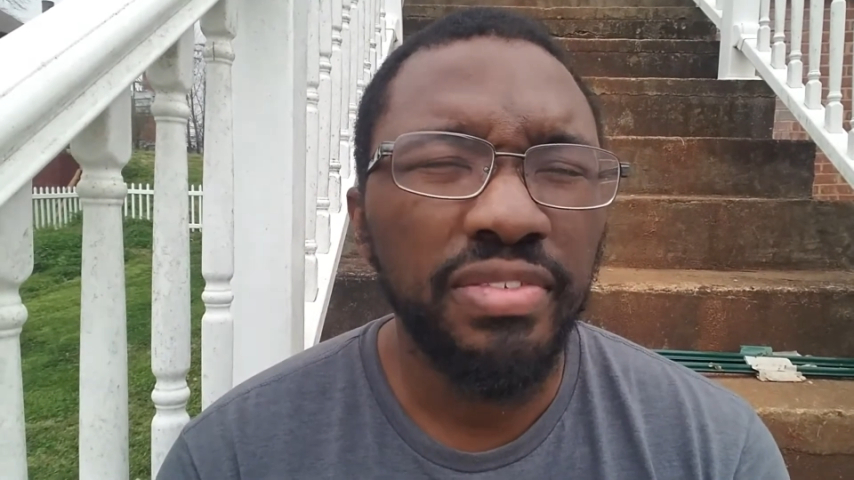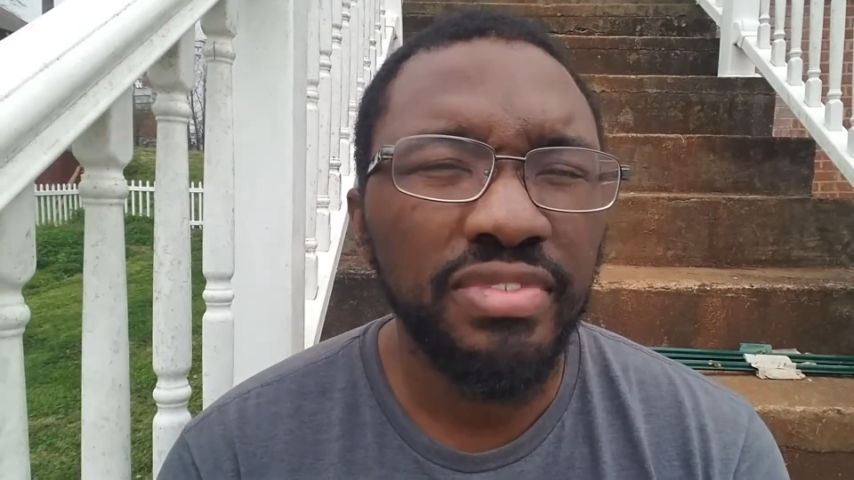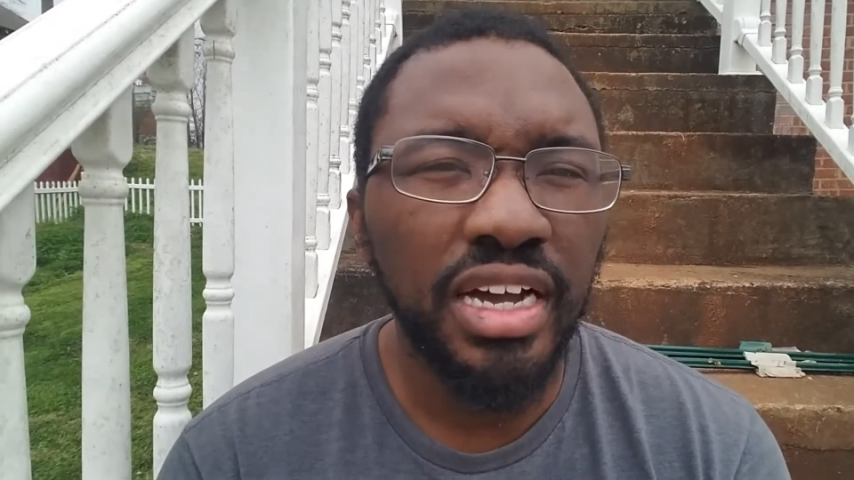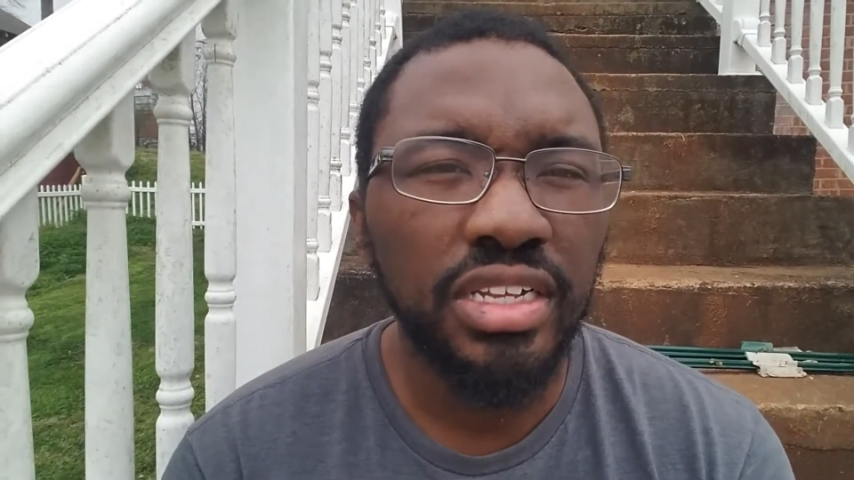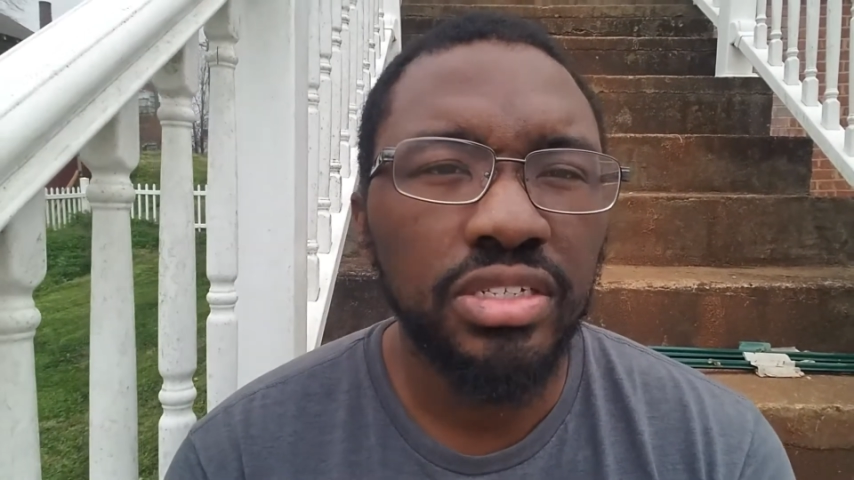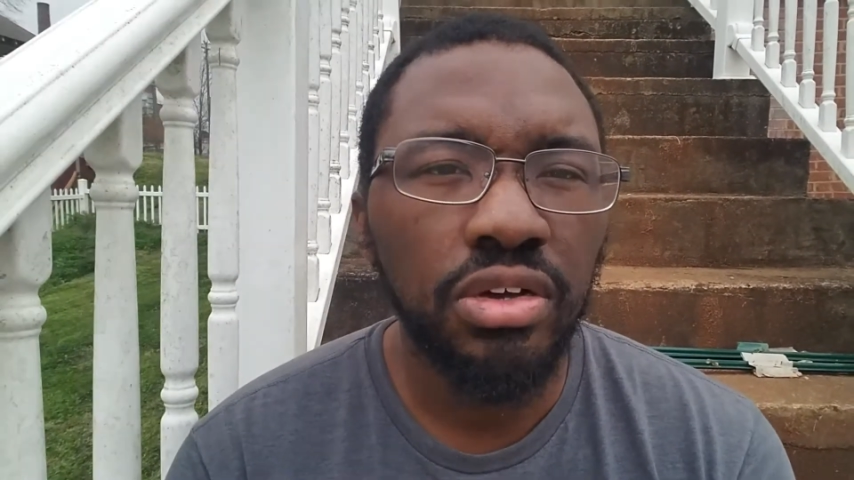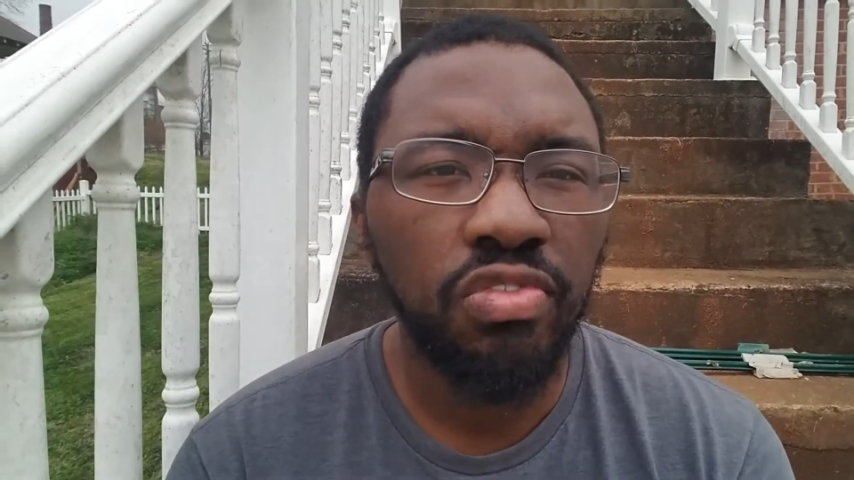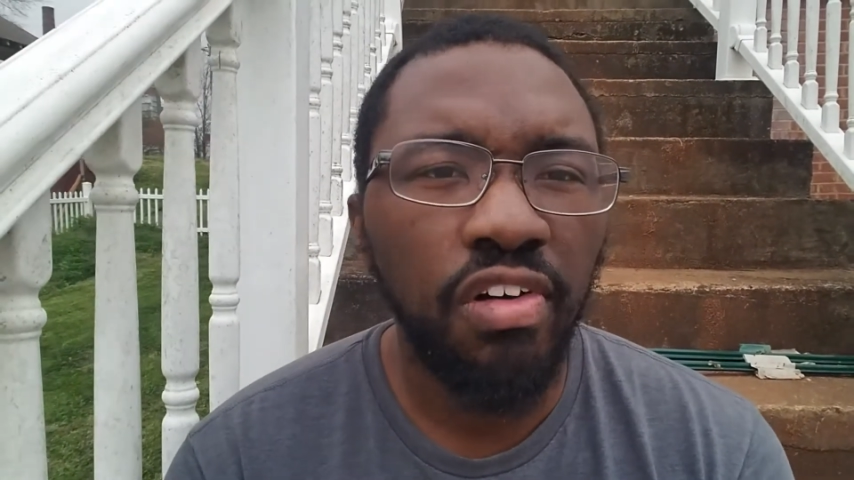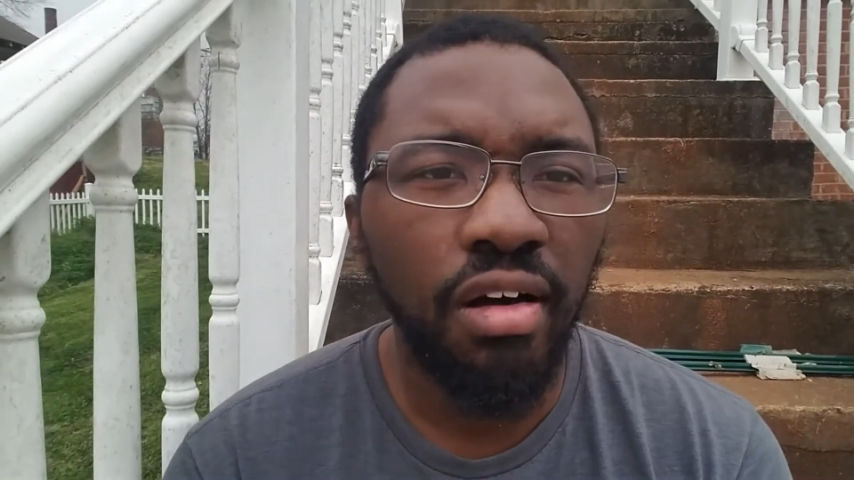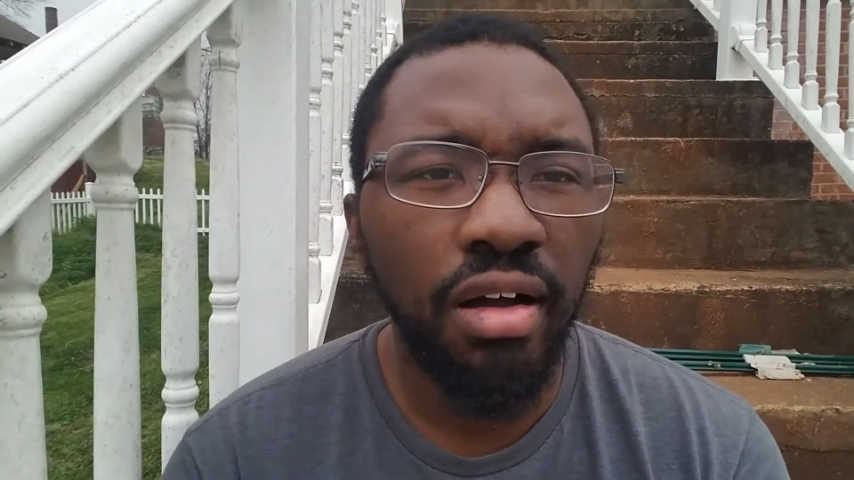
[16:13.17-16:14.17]
done so
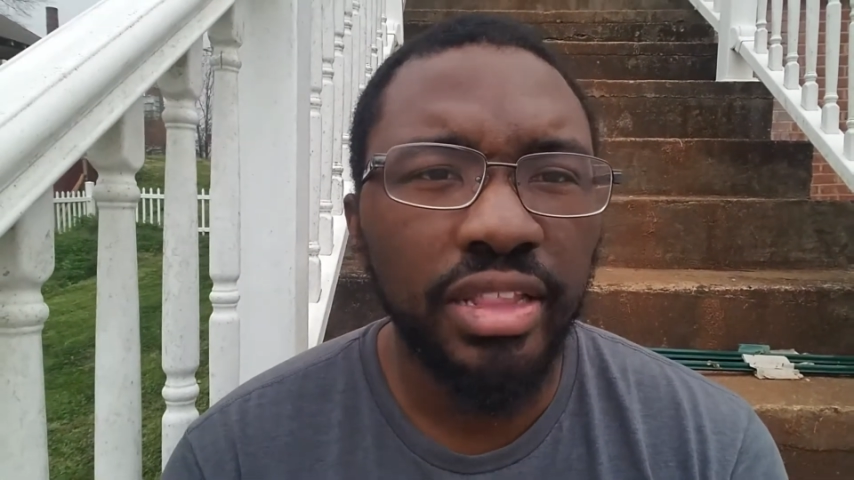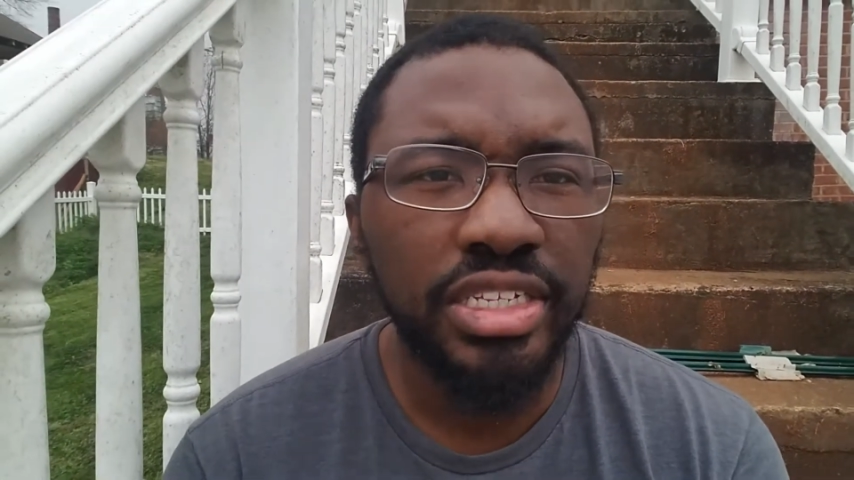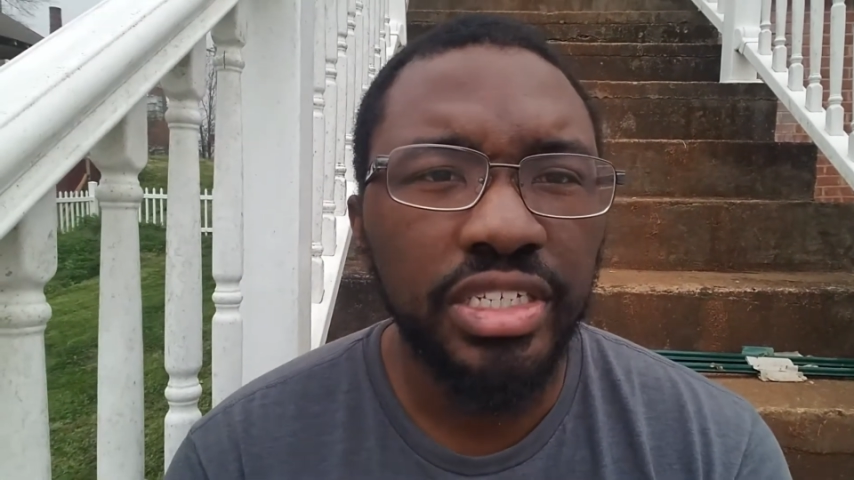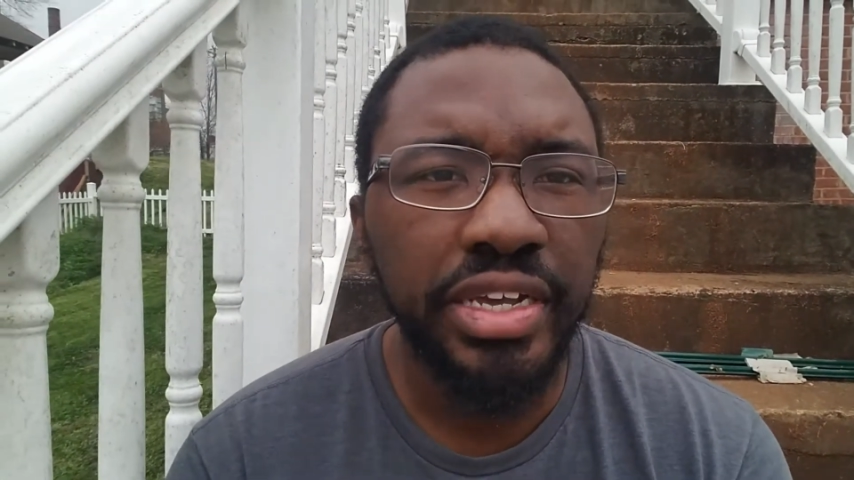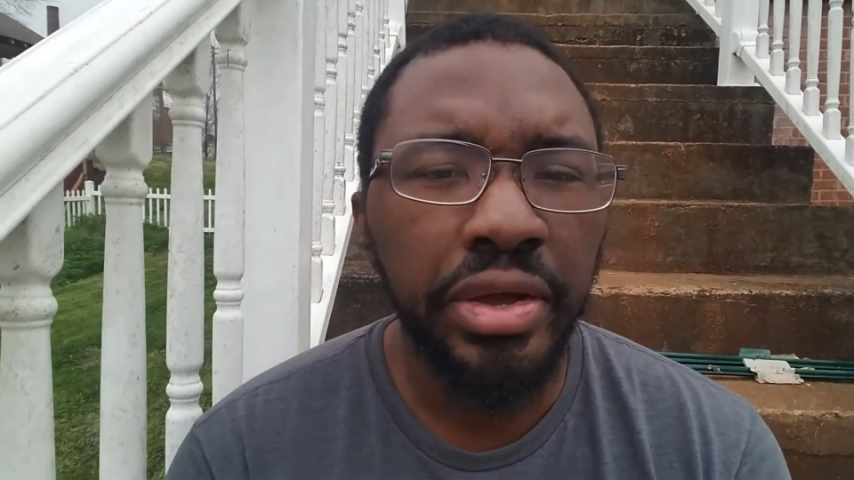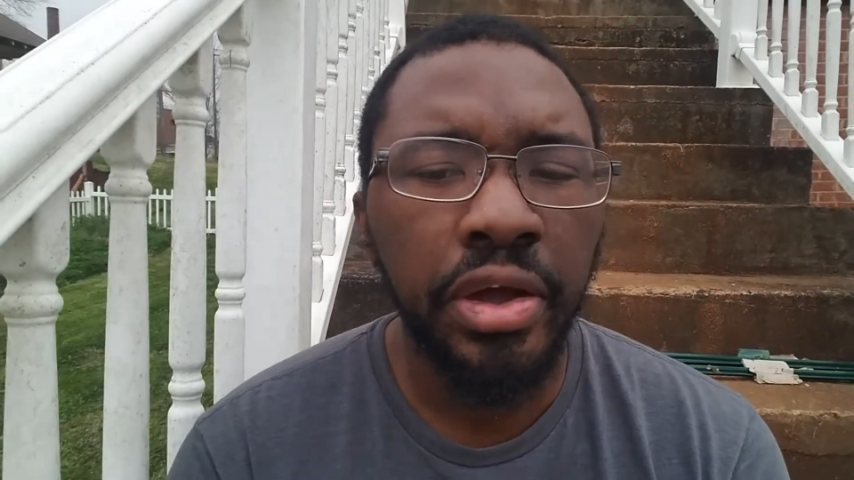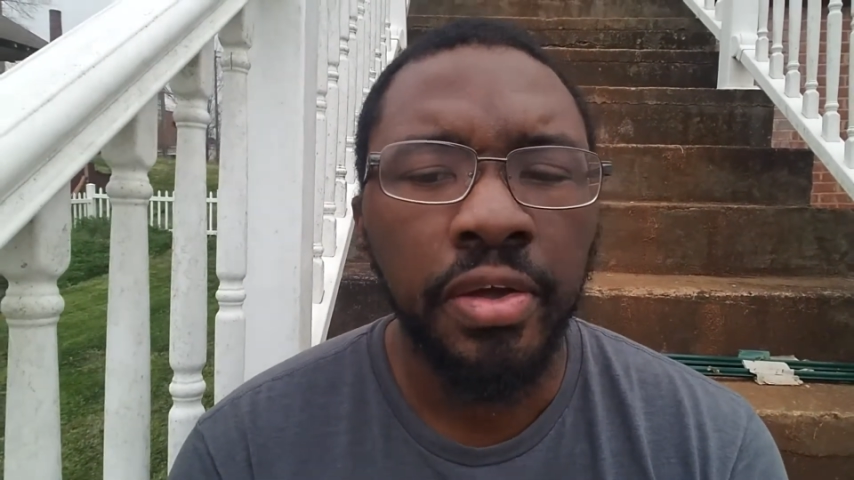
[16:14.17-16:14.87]
far this year,